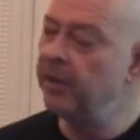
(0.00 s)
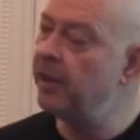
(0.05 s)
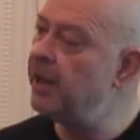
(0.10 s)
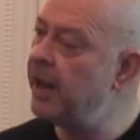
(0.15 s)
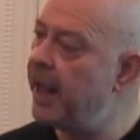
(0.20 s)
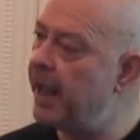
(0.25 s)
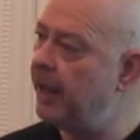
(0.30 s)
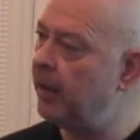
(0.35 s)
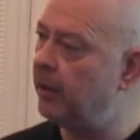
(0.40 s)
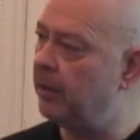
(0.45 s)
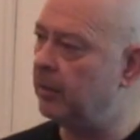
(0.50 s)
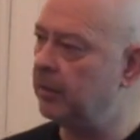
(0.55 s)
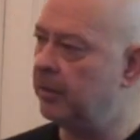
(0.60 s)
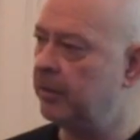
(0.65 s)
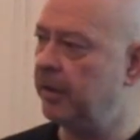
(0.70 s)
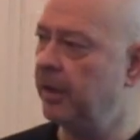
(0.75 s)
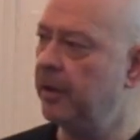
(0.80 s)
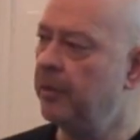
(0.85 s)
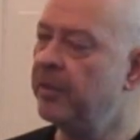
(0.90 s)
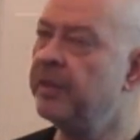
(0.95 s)
nails,
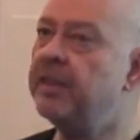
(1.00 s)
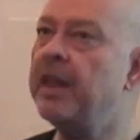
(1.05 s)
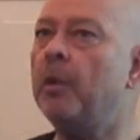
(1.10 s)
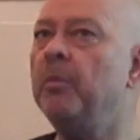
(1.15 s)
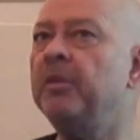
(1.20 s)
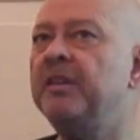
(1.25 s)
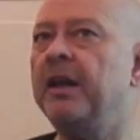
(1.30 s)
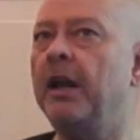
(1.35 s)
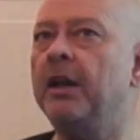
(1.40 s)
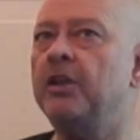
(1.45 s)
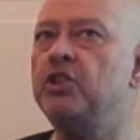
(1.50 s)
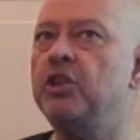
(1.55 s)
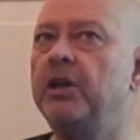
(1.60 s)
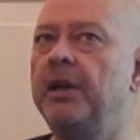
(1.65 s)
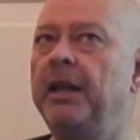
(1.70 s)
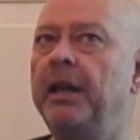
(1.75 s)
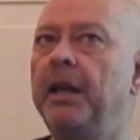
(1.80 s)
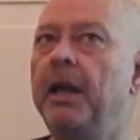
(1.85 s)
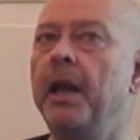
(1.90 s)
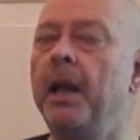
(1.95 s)
that was
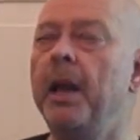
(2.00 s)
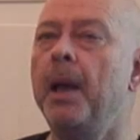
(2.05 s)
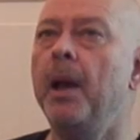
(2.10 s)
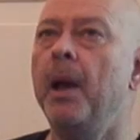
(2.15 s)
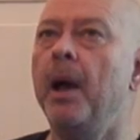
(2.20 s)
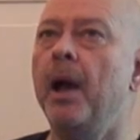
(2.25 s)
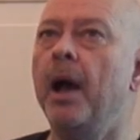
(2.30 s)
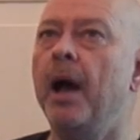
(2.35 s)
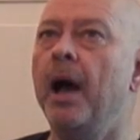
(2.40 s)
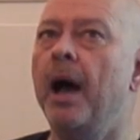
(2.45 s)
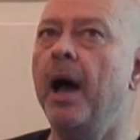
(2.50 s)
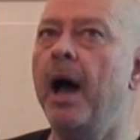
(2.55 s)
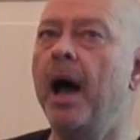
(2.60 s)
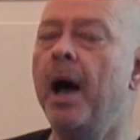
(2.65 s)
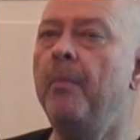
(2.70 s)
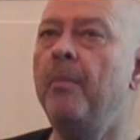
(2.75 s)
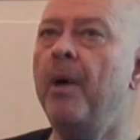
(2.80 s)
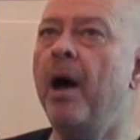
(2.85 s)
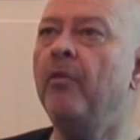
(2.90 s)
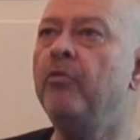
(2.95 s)
actually
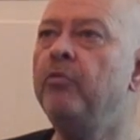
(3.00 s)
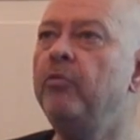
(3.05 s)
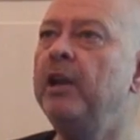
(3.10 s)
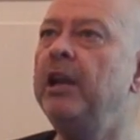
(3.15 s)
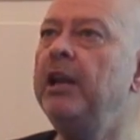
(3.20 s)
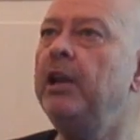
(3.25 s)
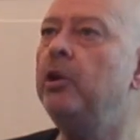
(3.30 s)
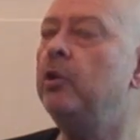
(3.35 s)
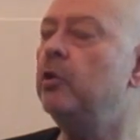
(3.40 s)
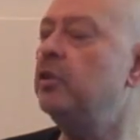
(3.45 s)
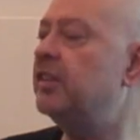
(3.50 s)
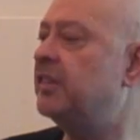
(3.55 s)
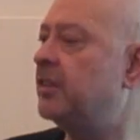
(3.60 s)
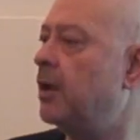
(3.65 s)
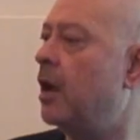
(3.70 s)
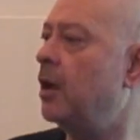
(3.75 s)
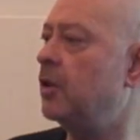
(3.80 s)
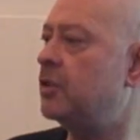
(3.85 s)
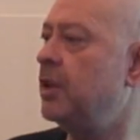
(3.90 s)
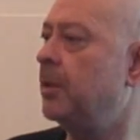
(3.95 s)
a really good
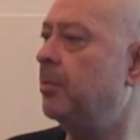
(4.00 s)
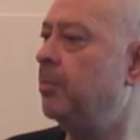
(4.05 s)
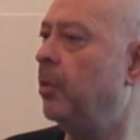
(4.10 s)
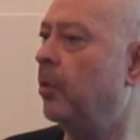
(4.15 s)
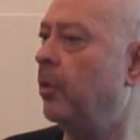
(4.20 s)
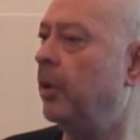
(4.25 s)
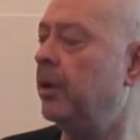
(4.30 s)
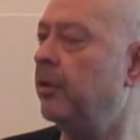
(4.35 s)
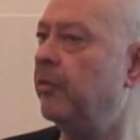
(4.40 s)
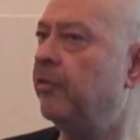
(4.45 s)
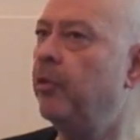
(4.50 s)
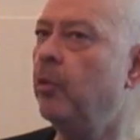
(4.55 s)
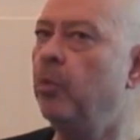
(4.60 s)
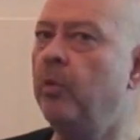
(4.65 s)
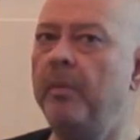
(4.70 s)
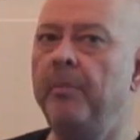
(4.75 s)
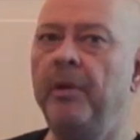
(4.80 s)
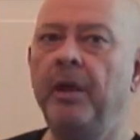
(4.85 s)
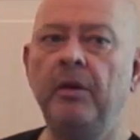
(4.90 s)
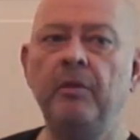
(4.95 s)
starting point for
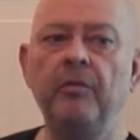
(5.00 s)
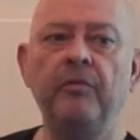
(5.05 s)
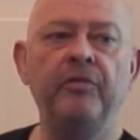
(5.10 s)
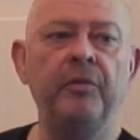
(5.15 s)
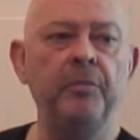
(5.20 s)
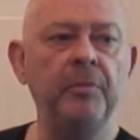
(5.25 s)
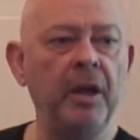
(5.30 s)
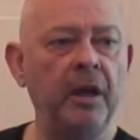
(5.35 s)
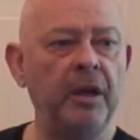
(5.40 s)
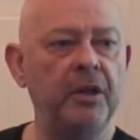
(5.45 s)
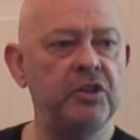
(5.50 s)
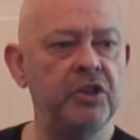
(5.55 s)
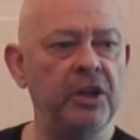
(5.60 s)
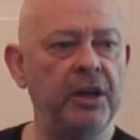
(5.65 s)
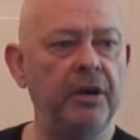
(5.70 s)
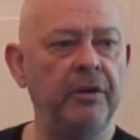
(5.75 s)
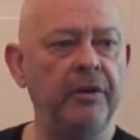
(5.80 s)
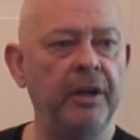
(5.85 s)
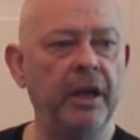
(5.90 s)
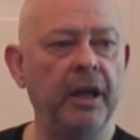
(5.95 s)
women from
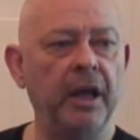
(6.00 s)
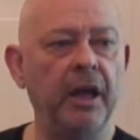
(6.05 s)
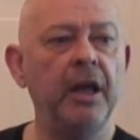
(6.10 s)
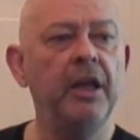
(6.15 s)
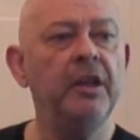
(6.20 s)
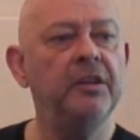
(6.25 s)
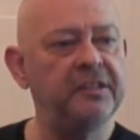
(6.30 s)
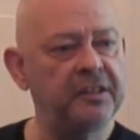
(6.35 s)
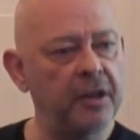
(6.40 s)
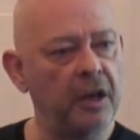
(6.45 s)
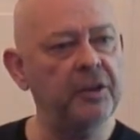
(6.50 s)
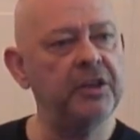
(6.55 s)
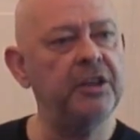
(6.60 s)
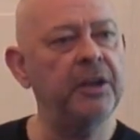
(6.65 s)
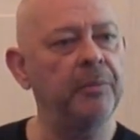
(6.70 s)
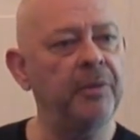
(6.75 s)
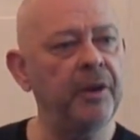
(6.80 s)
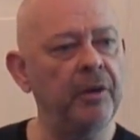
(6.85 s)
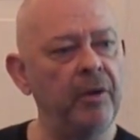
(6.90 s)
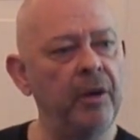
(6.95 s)
Nigeria starting
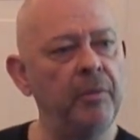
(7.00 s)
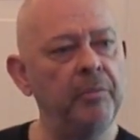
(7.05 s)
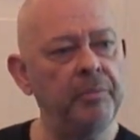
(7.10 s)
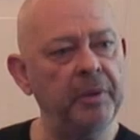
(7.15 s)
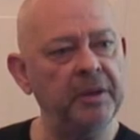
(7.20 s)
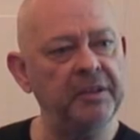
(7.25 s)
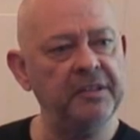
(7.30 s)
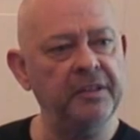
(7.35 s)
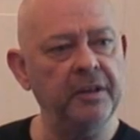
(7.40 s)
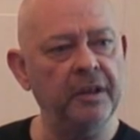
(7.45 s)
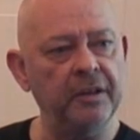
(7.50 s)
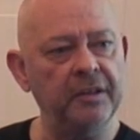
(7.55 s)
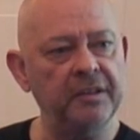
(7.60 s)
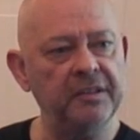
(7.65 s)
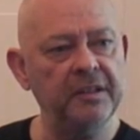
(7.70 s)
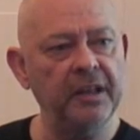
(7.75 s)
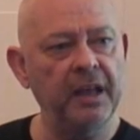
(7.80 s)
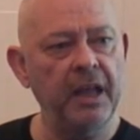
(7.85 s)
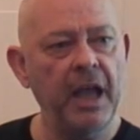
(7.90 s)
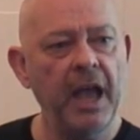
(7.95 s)
up their own
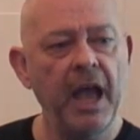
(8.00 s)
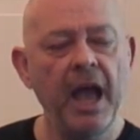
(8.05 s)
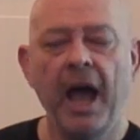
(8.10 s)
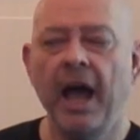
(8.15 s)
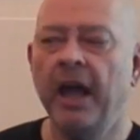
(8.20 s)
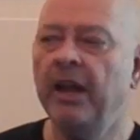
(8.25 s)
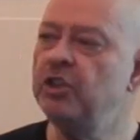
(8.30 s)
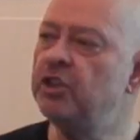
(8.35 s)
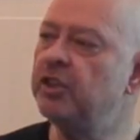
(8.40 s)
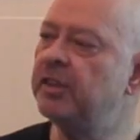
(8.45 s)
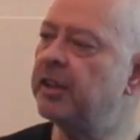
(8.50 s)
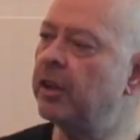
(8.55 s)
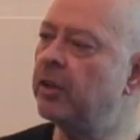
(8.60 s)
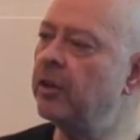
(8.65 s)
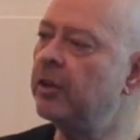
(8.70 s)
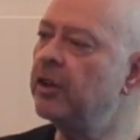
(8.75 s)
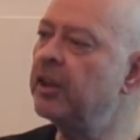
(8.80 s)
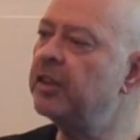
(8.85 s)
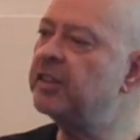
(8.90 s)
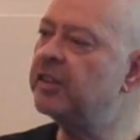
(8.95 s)
business. And she said
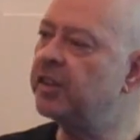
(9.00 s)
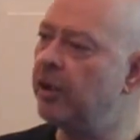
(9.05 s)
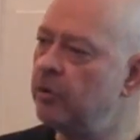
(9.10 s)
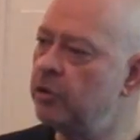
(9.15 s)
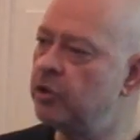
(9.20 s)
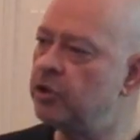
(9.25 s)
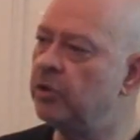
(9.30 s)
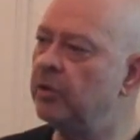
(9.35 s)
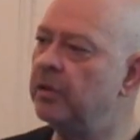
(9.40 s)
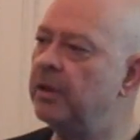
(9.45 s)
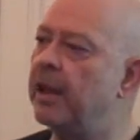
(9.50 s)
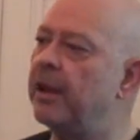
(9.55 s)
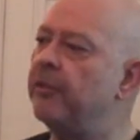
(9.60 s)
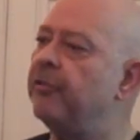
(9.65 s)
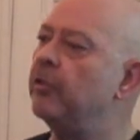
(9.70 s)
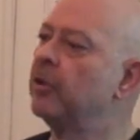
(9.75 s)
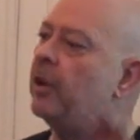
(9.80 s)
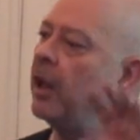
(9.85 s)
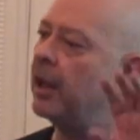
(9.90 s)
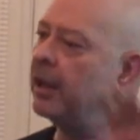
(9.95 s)
on a social
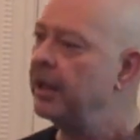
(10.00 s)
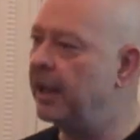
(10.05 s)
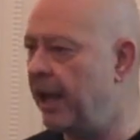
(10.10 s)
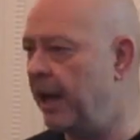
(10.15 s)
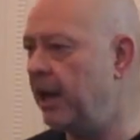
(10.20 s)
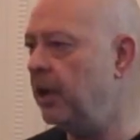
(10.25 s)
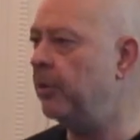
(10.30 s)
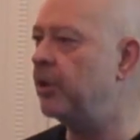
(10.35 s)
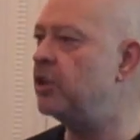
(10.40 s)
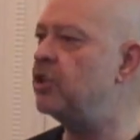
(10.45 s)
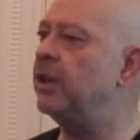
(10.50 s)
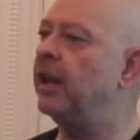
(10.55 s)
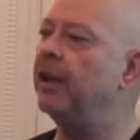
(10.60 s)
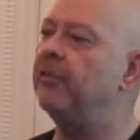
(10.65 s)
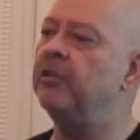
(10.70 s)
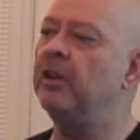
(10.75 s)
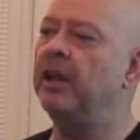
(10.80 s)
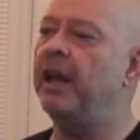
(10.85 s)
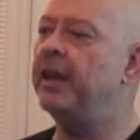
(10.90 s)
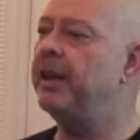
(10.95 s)
level, a language
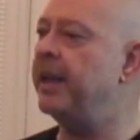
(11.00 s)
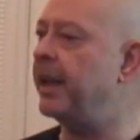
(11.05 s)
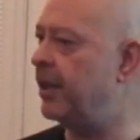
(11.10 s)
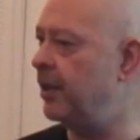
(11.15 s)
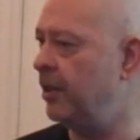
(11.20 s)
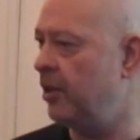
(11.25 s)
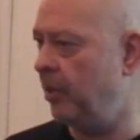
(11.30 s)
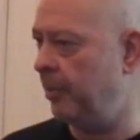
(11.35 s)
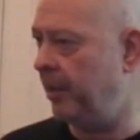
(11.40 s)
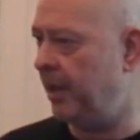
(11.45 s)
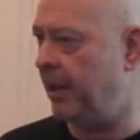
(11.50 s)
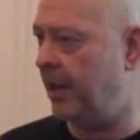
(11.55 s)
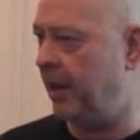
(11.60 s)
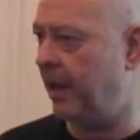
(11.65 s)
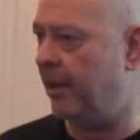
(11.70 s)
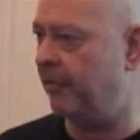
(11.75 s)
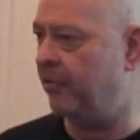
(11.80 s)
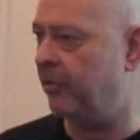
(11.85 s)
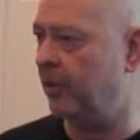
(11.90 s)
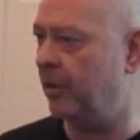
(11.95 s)
level, an economic
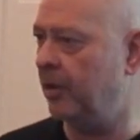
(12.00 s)
level,